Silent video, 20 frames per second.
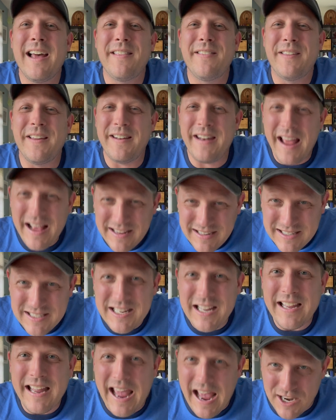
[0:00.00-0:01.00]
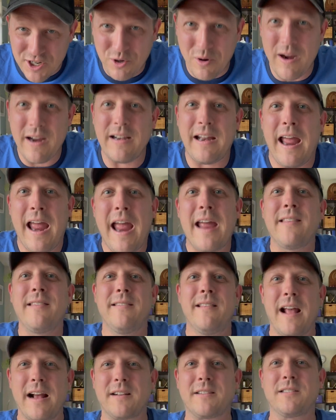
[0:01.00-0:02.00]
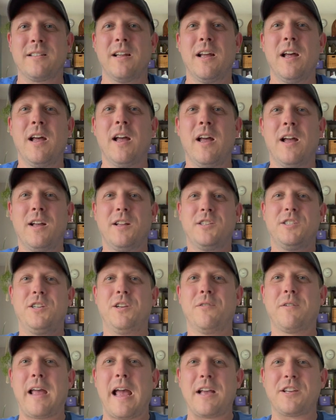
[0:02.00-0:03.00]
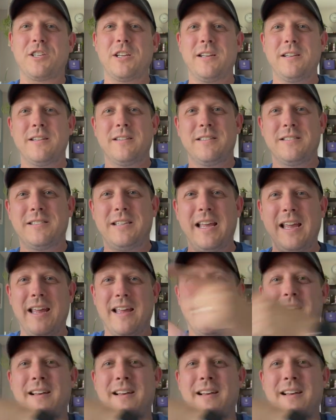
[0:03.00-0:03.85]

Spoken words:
the next cash crate and next geocaching tea.